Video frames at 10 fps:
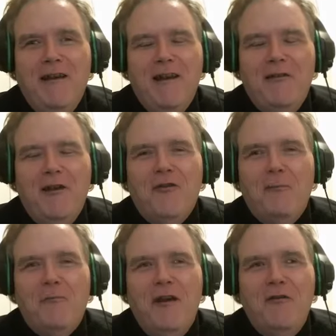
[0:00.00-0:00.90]
and that
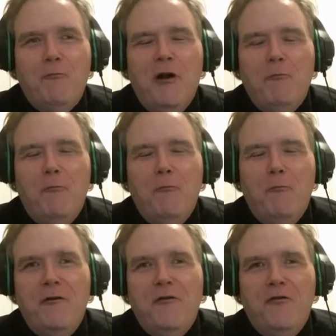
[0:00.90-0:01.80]
someday he's probably
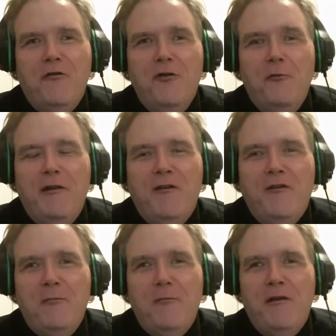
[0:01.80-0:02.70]
going to sue me and
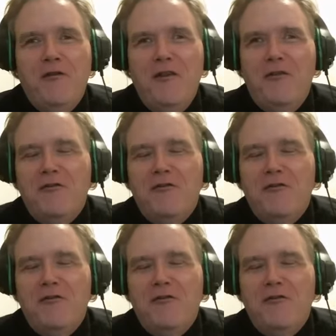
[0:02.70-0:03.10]
send me a cease and